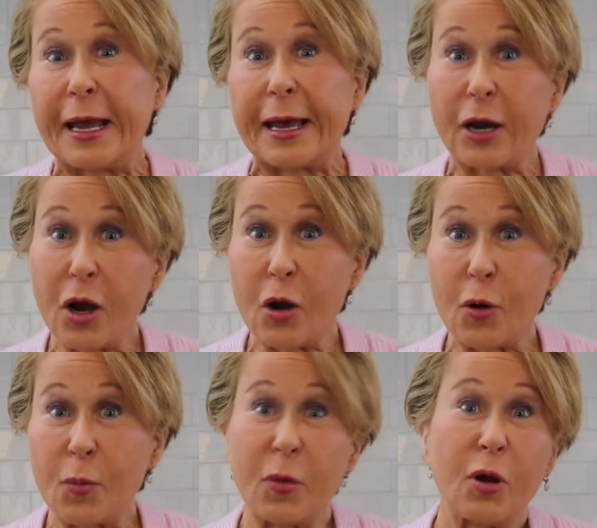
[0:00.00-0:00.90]
at
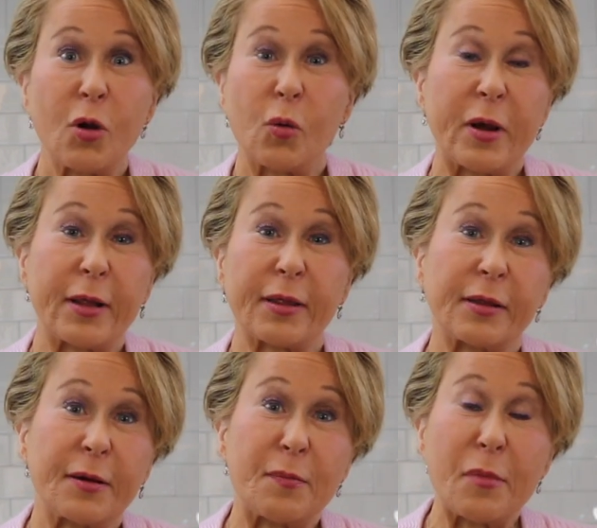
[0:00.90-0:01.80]
home with
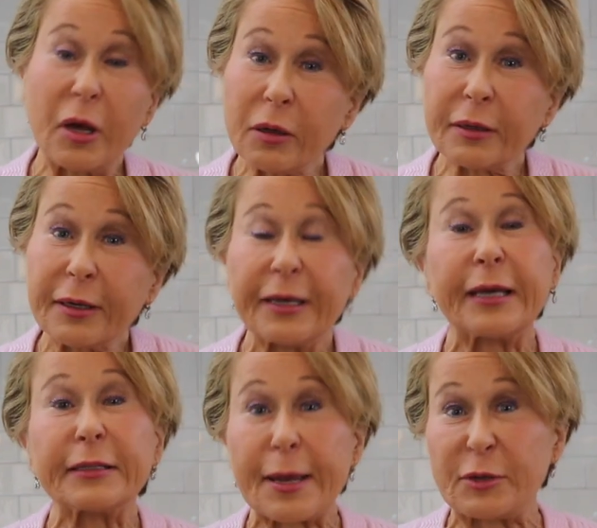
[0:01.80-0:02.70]
milk
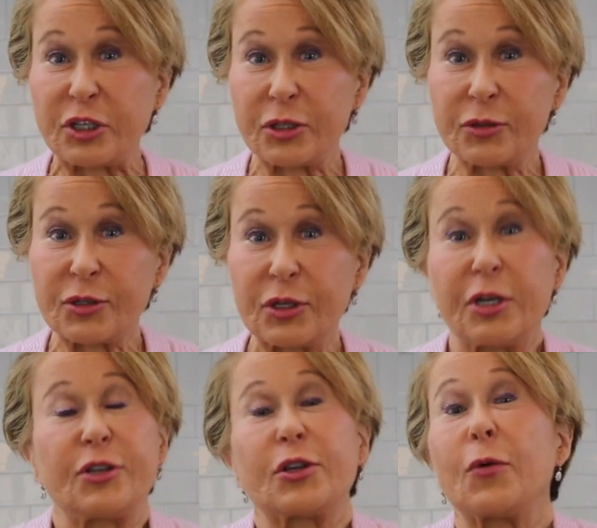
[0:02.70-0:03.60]
and lemon juice.
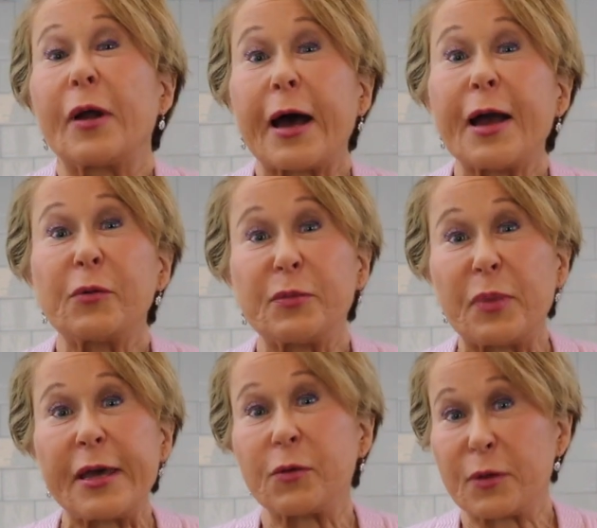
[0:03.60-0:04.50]
So when I would
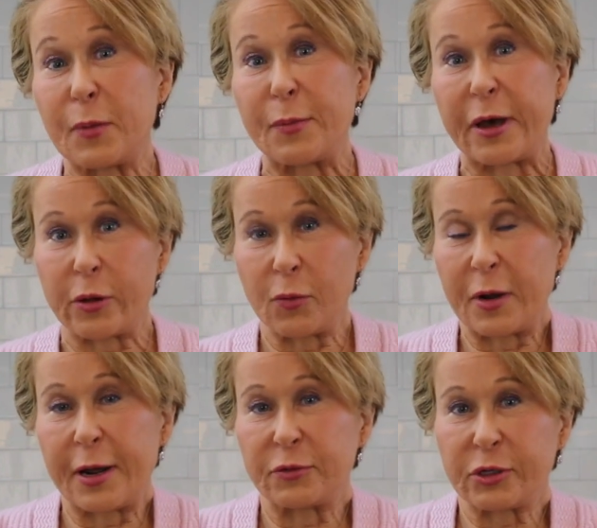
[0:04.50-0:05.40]
bake with my mother when
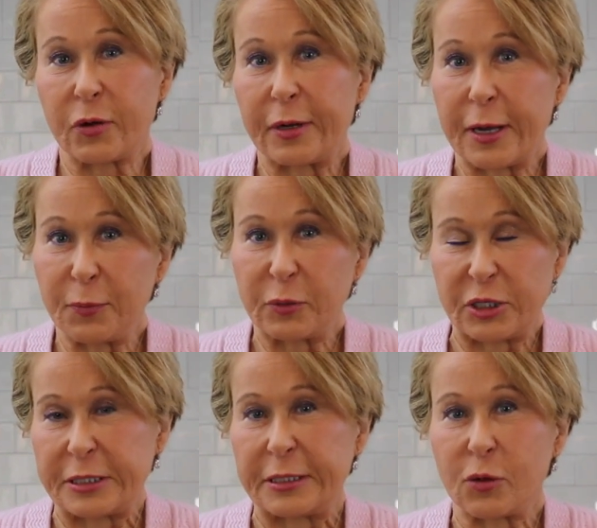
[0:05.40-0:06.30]
I was growing up, which
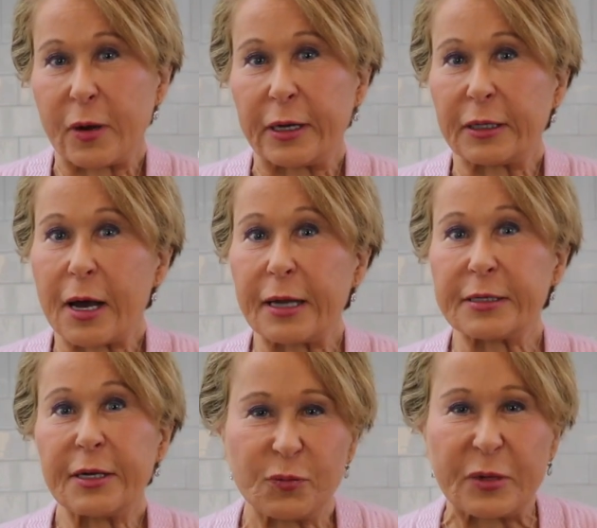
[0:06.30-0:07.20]
I did quite a lot,
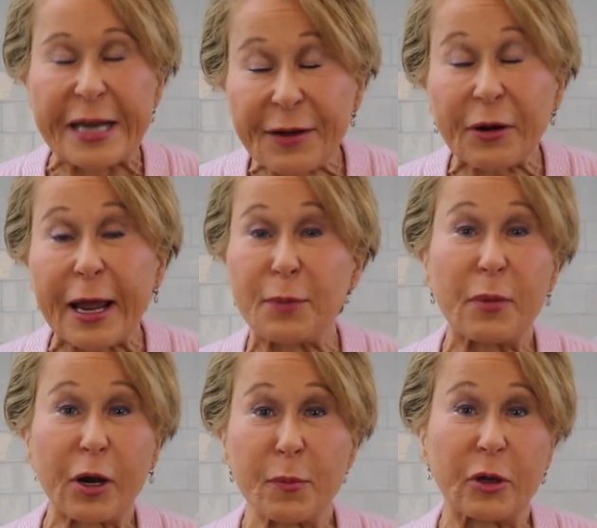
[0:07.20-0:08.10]
we never had
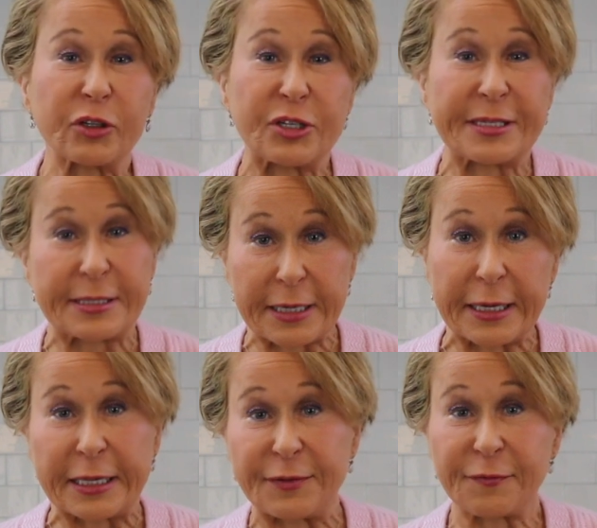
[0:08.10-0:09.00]
buttermilk just sitting
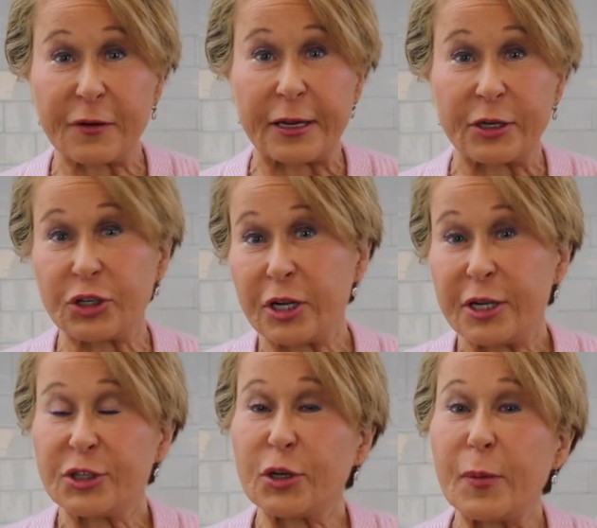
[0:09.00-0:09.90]
in the fridge.
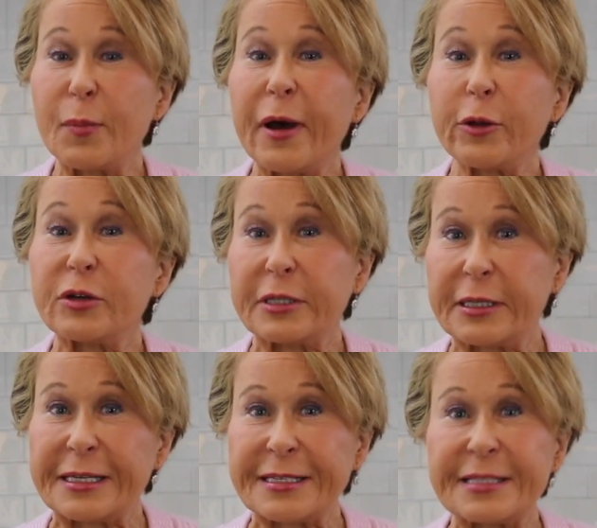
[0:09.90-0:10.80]
So my mother did
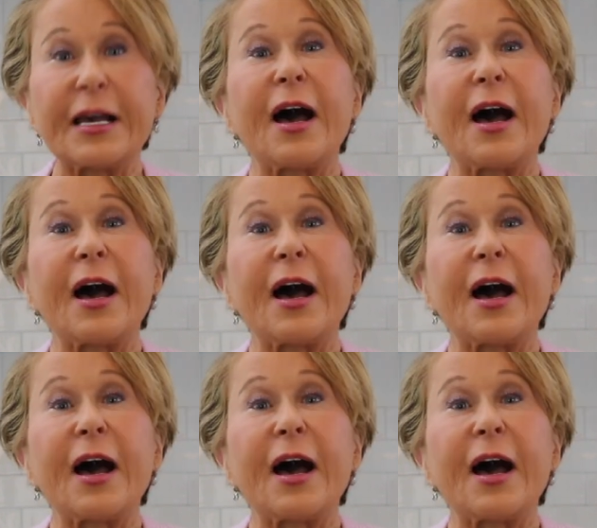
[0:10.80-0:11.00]
this